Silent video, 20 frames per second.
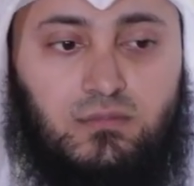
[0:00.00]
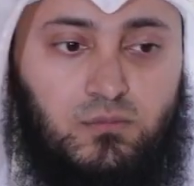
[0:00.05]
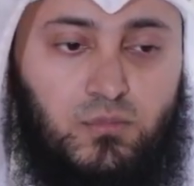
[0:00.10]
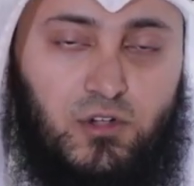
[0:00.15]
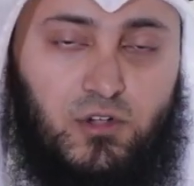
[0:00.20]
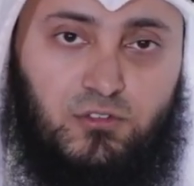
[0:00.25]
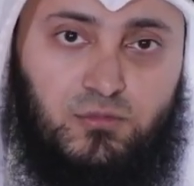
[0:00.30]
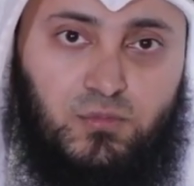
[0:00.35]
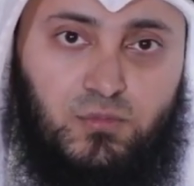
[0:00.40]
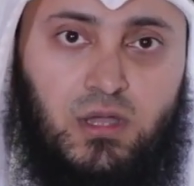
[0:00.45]

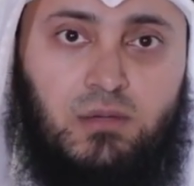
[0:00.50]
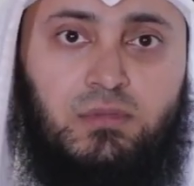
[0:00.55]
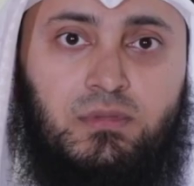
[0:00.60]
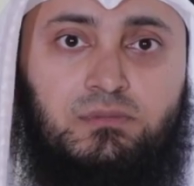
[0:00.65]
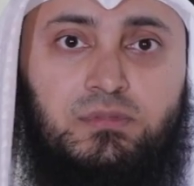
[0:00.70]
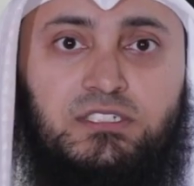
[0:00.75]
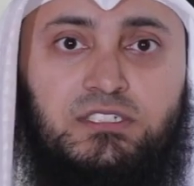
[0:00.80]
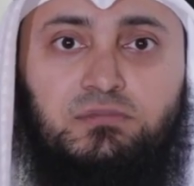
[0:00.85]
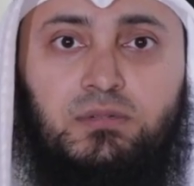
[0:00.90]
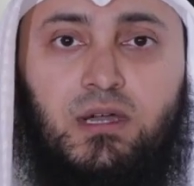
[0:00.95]
Prophet
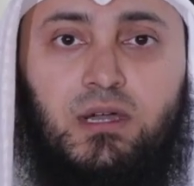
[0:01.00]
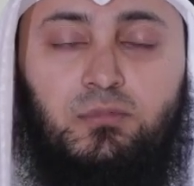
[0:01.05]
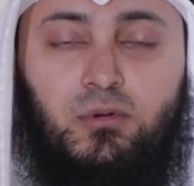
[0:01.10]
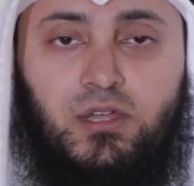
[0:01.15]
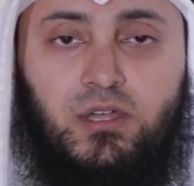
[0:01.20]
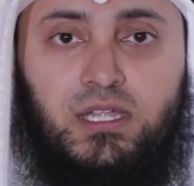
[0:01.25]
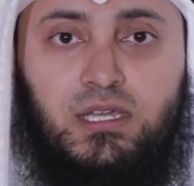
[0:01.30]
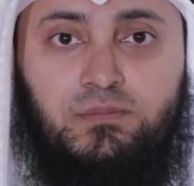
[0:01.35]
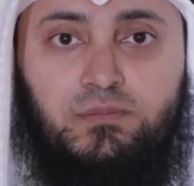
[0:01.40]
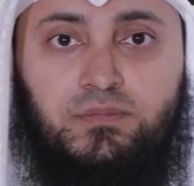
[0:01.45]
Muhammad, peace be
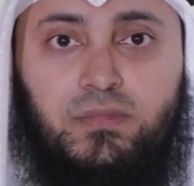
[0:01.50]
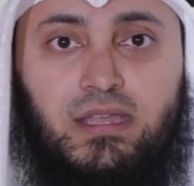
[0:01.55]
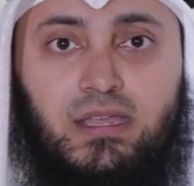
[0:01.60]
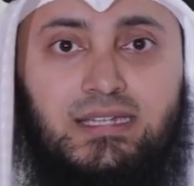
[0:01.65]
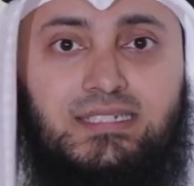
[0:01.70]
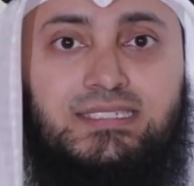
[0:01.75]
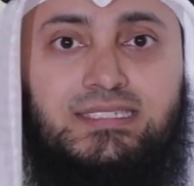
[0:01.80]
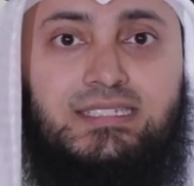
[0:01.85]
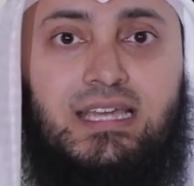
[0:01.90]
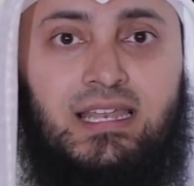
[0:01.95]
upon him,
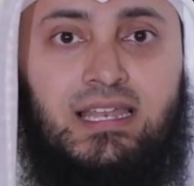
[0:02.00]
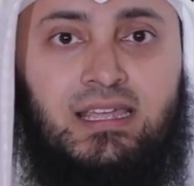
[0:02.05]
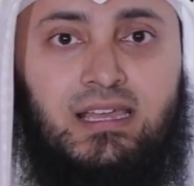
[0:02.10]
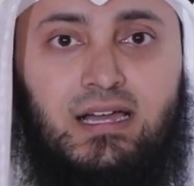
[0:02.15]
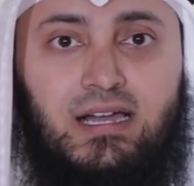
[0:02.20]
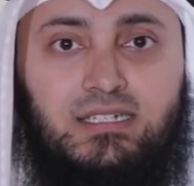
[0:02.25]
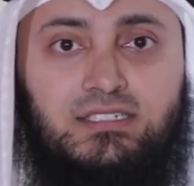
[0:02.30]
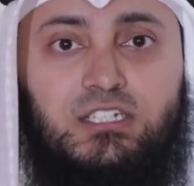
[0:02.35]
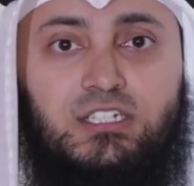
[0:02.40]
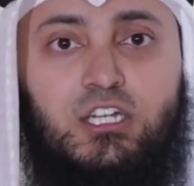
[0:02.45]
is telling
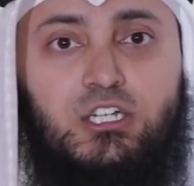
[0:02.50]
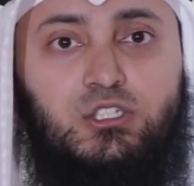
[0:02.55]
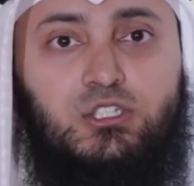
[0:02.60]
us